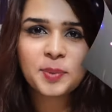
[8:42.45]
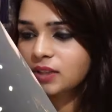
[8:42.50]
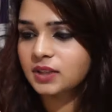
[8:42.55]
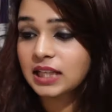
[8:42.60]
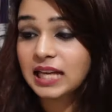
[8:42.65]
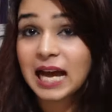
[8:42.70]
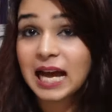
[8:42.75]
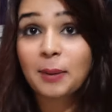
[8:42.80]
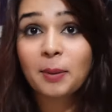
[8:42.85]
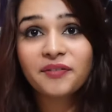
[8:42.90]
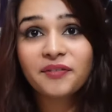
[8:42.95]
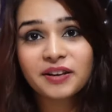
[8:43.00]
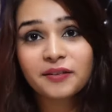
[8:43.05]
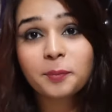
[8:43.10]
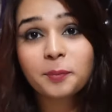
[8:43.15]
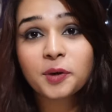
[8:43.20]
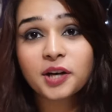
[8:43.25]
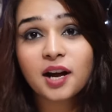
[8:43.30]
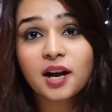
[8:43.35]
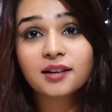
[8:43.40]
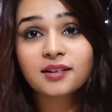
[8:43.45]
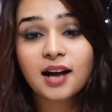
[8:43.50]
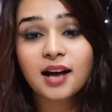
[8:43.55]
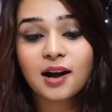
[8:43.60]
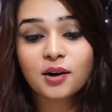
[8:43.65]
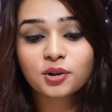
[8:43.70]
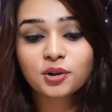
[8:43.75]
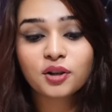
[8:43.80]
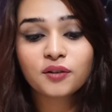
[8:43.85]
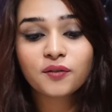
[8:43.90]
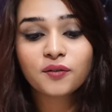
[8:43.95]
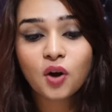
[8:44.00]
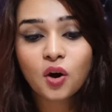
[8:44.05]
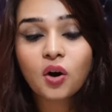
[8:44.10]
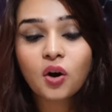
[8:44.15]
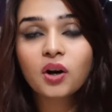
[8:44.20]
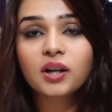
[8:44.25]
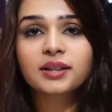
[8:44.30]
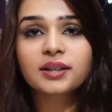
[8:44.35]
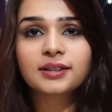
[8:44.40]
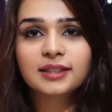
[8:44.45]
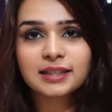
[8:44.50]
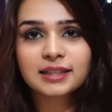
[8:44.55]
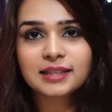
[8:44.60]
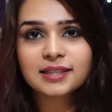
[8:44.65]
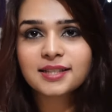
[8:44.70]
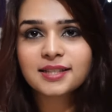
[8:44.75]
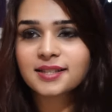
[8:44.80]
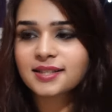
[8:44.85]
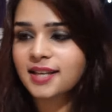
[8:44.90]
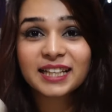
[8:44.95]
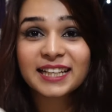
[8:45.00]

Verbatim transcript: And my favorite product out of all these